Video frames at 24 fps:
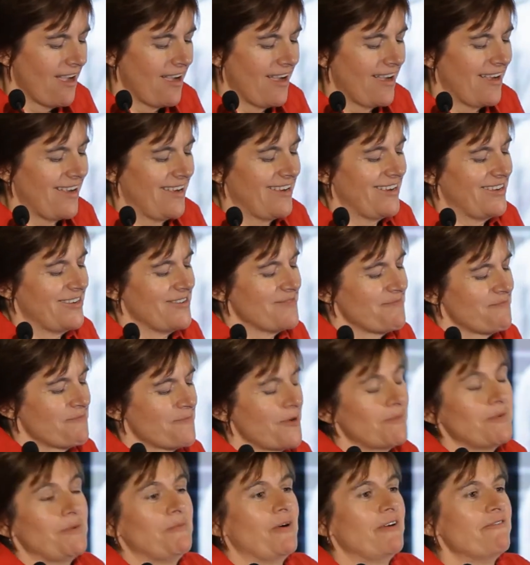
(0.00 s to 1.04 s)

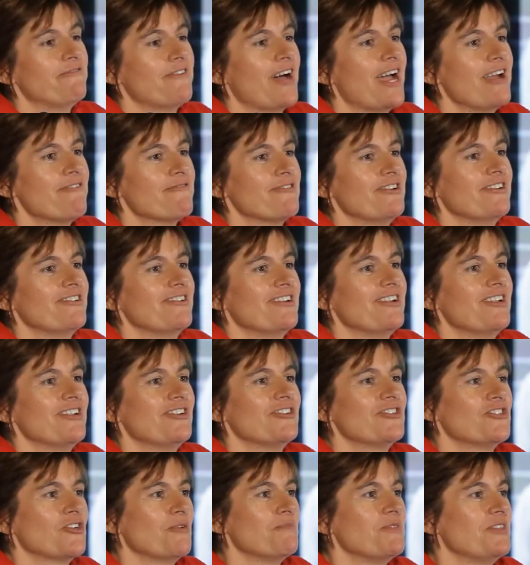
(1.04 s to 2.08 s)
Probably my
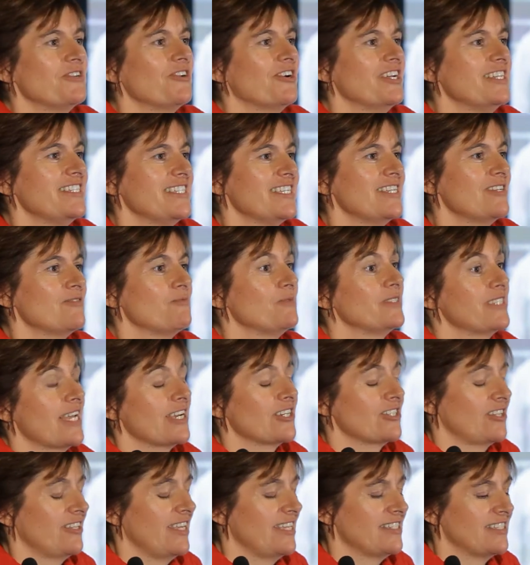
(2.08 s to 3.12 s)
favourite job that I did was
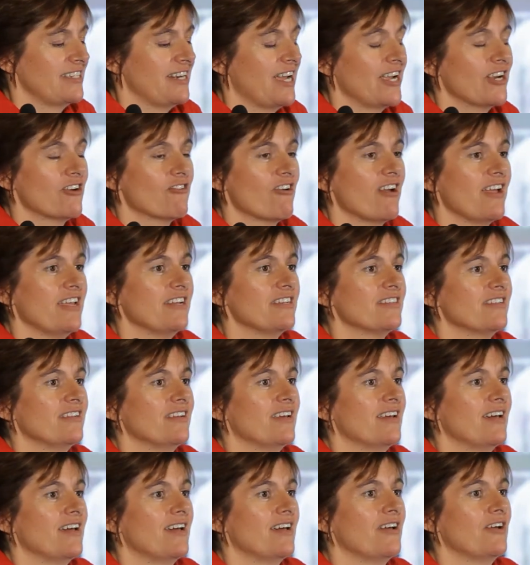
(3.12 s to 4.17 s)
actually as an A grade.
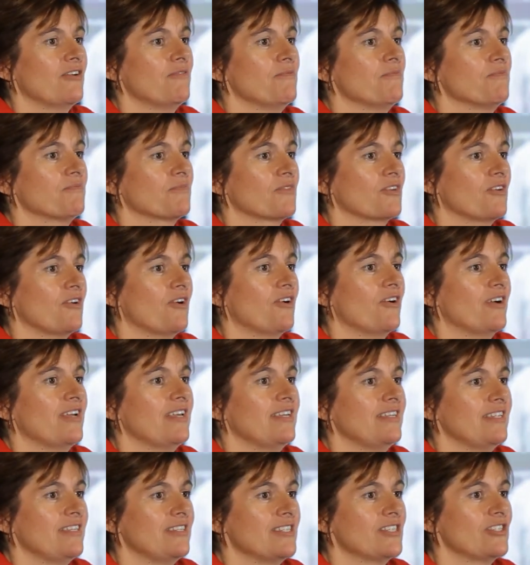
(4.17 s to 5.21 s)

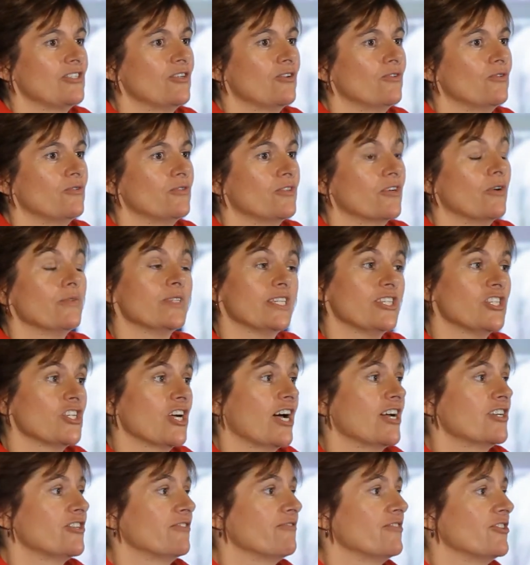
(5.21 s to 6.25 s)
I was in
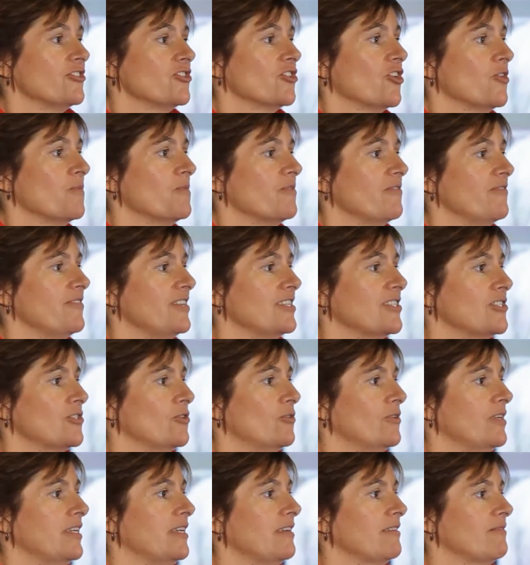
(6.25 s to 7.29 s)
charge of the job of
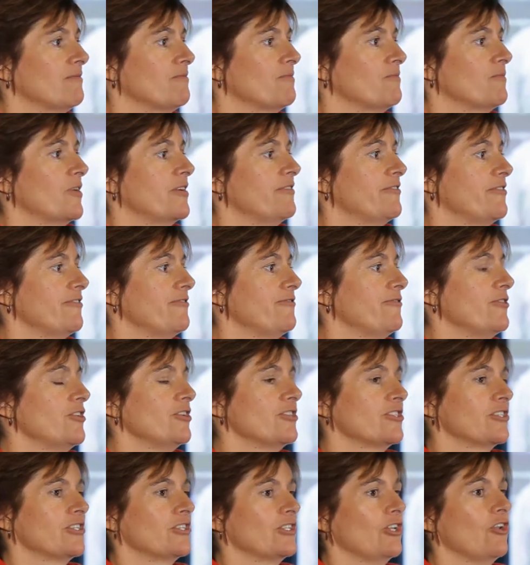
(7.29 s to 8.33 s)
installing one of the
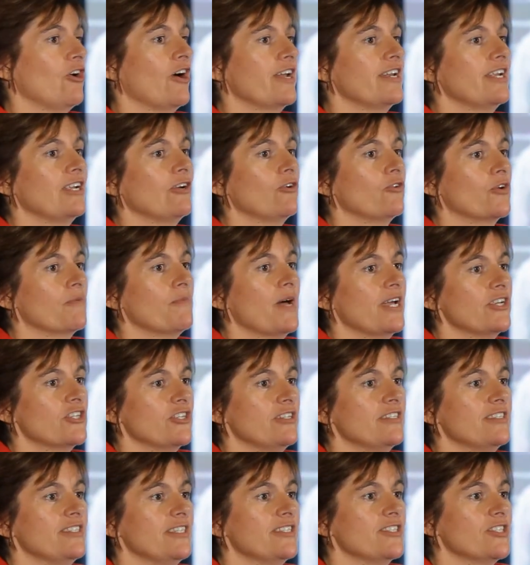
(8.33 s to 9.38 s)
first lighting
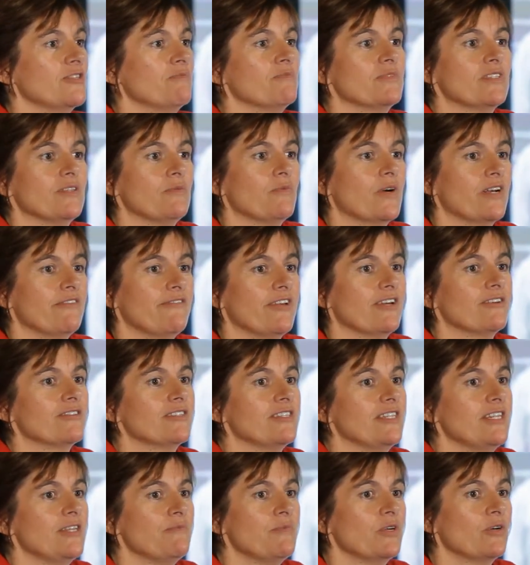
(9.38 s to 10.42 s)
automation systems in one of
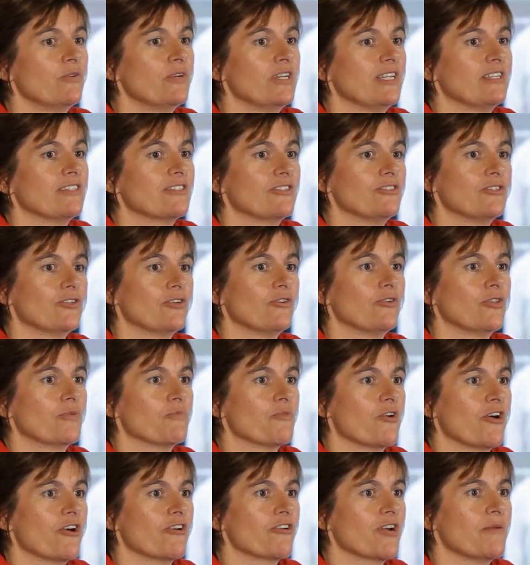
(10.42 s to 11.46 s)
our city buildings and doing all
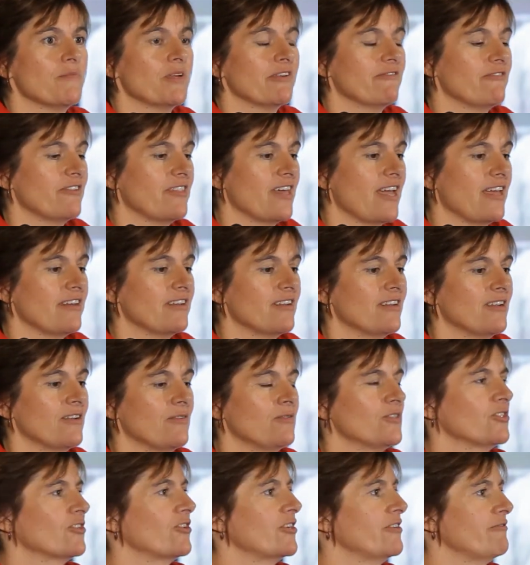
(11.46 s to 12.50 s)
the programming for that.
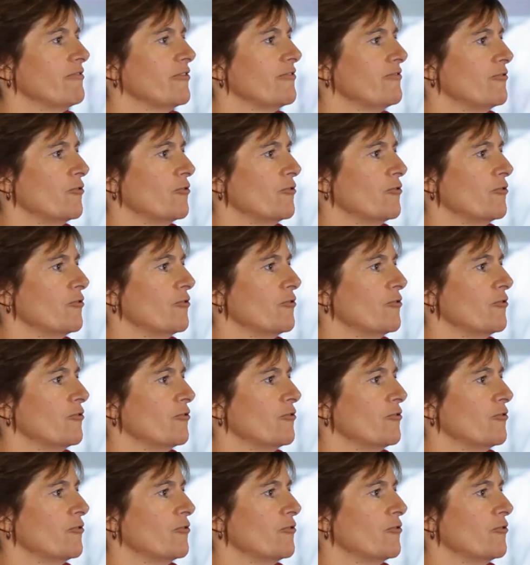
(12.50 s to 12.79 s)
It was kind of a